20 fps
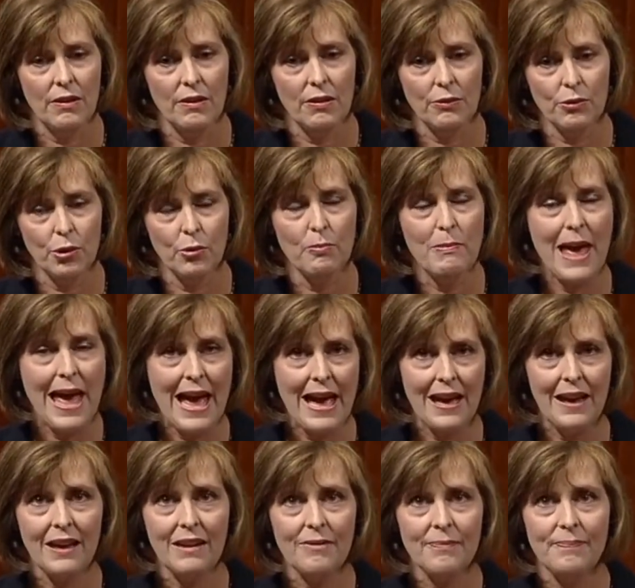through
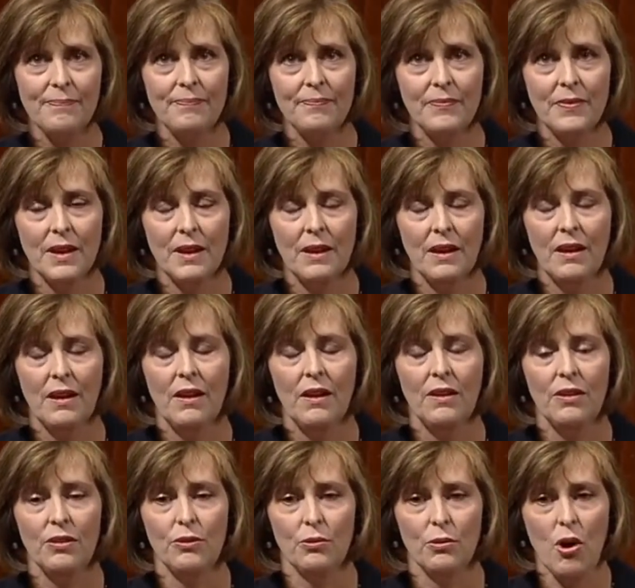May,
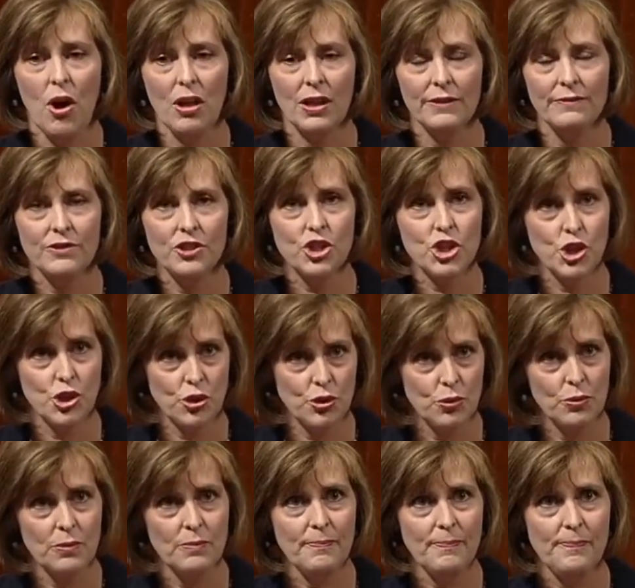through all of
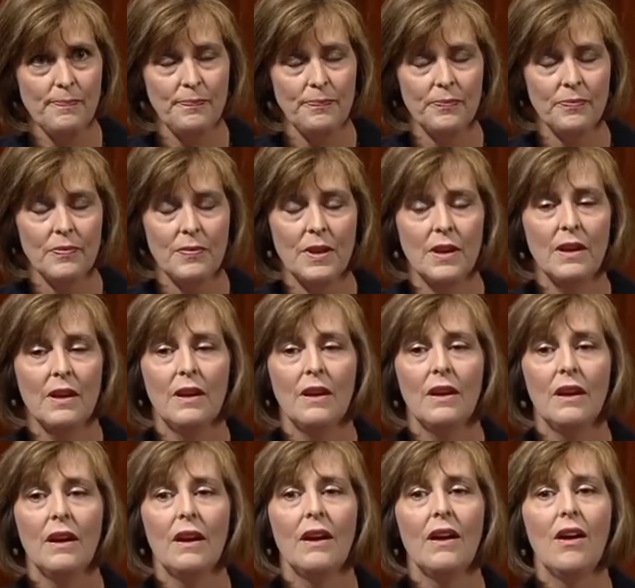June,
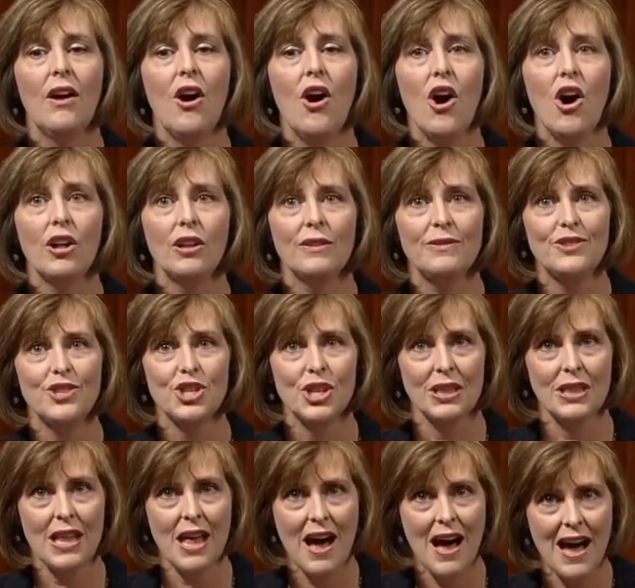all of
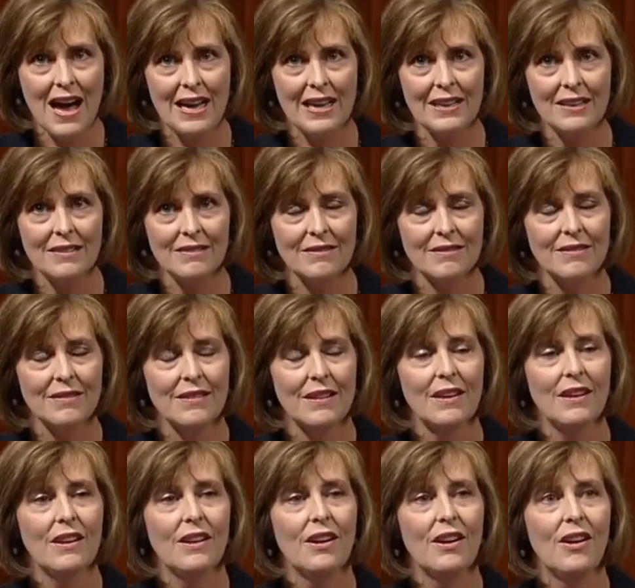July,
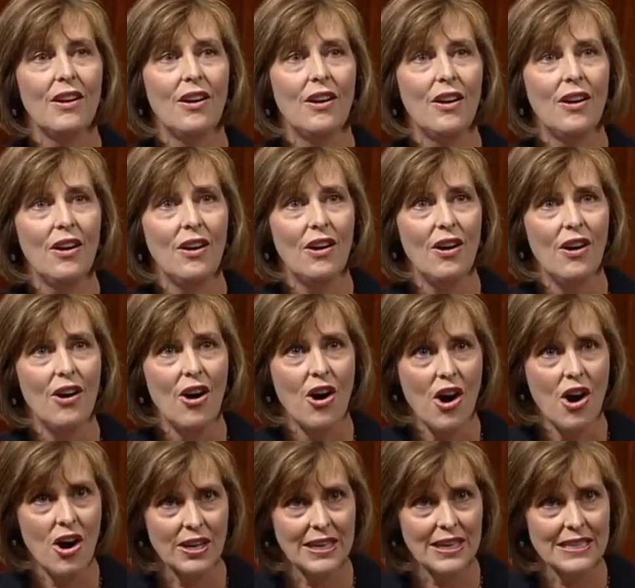
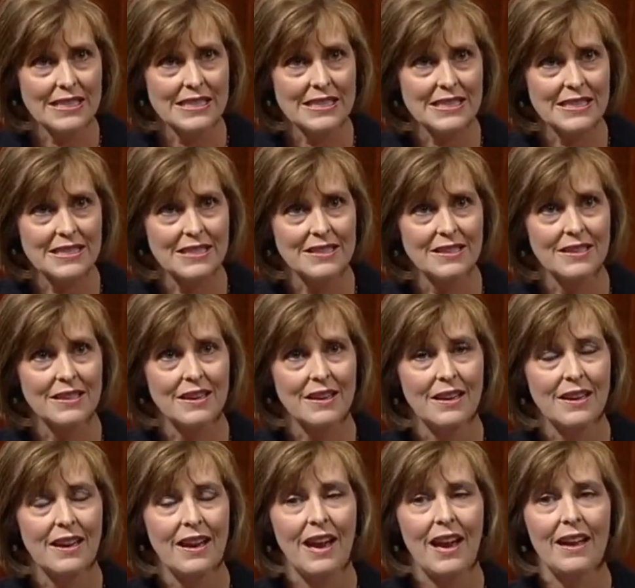August,
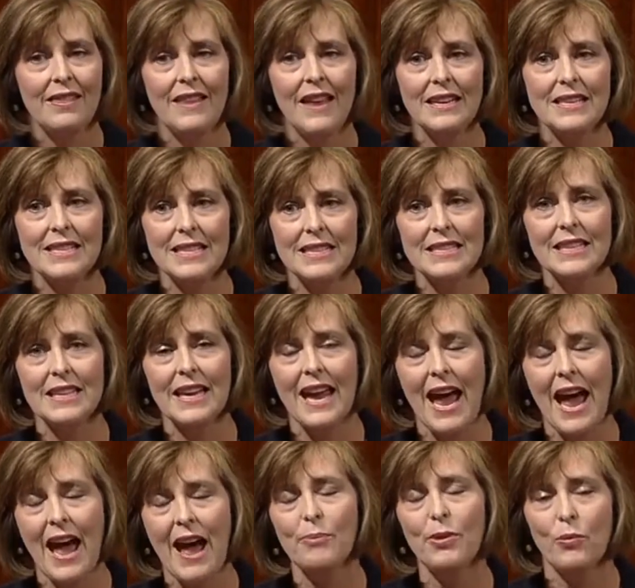and they didn't
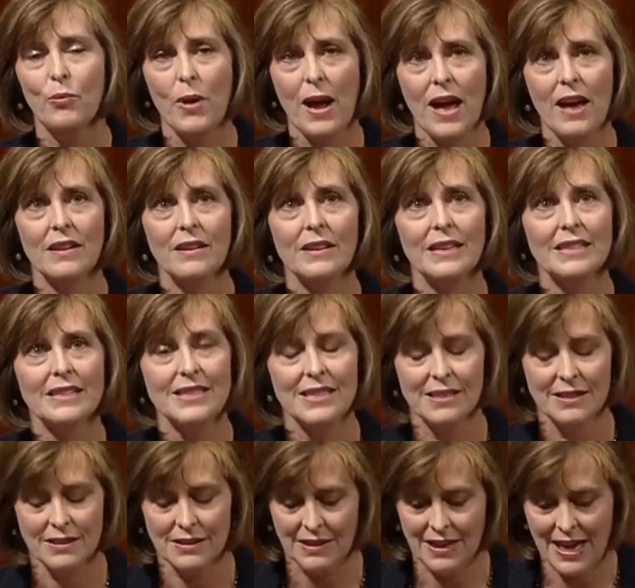cap the well
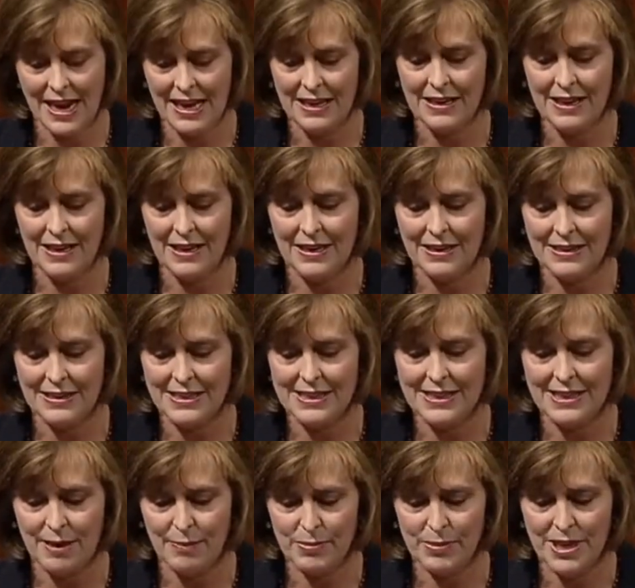until late in
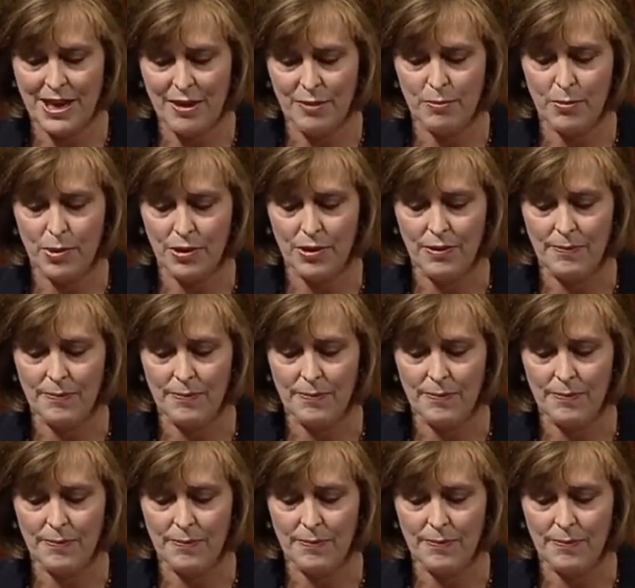September.